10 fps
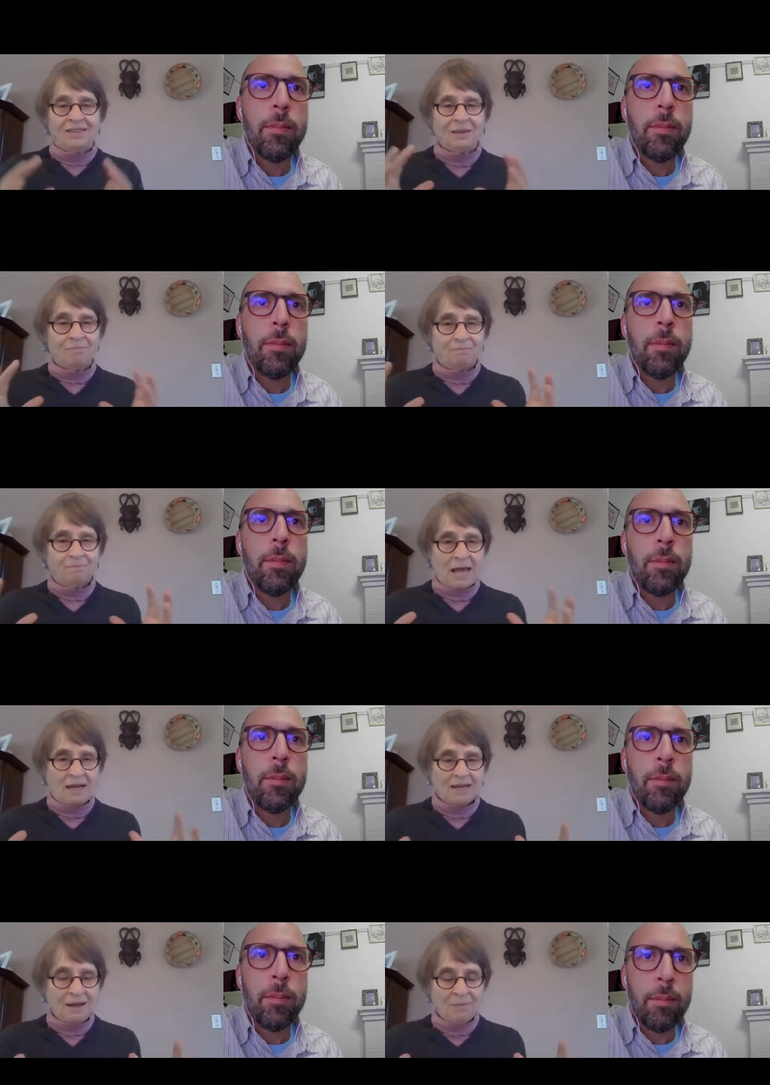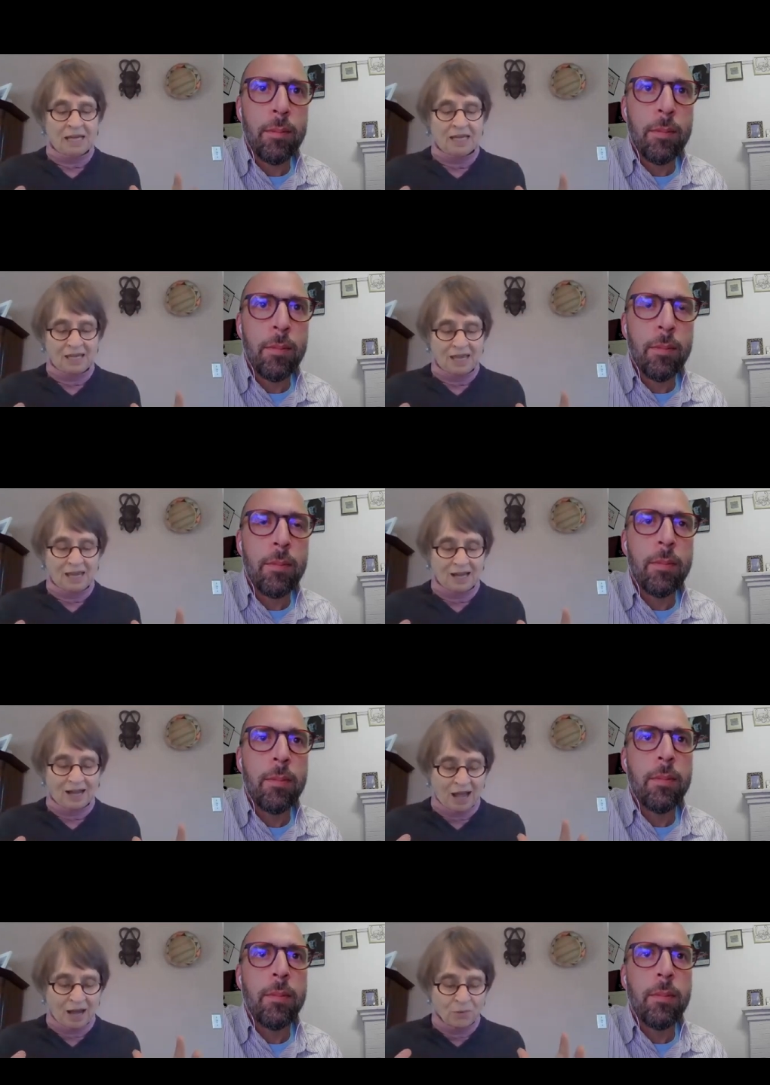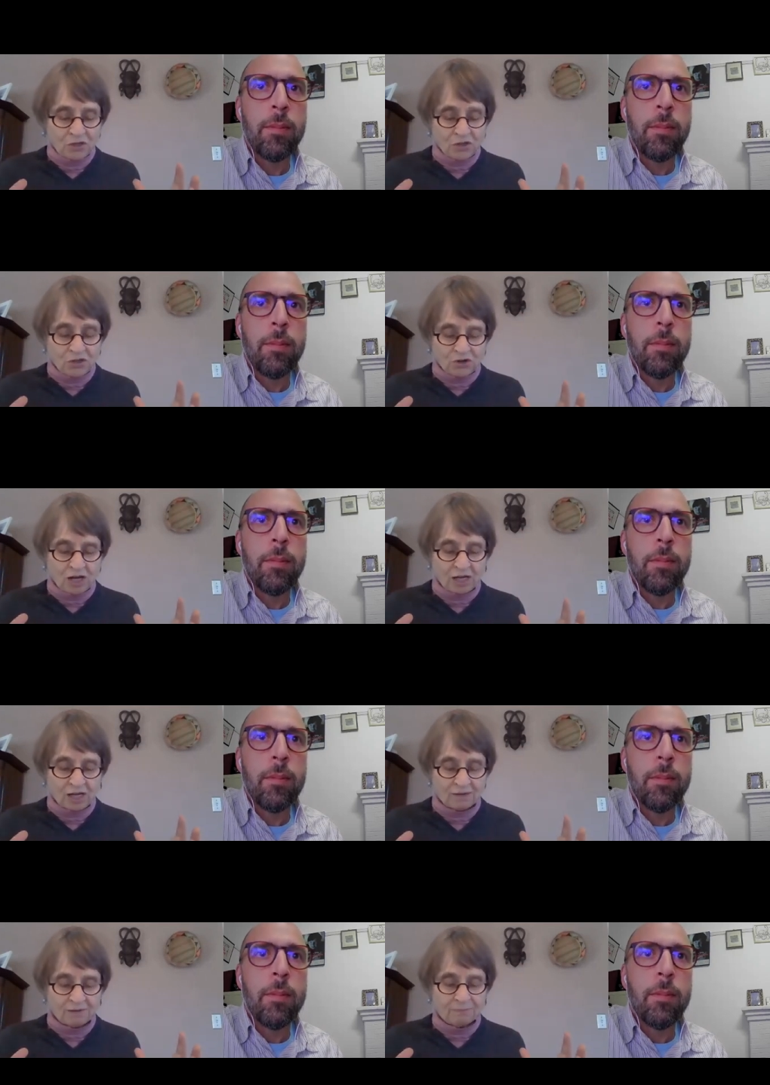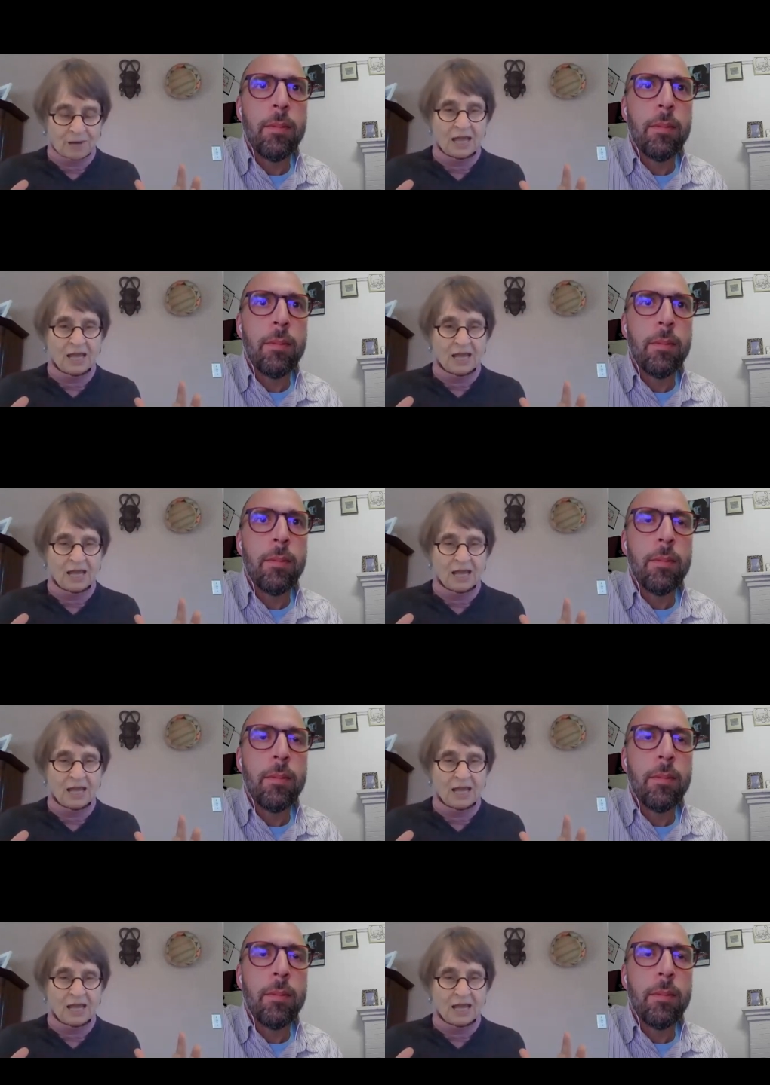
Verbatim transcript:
Speaker 1: the pandemic, I was struck by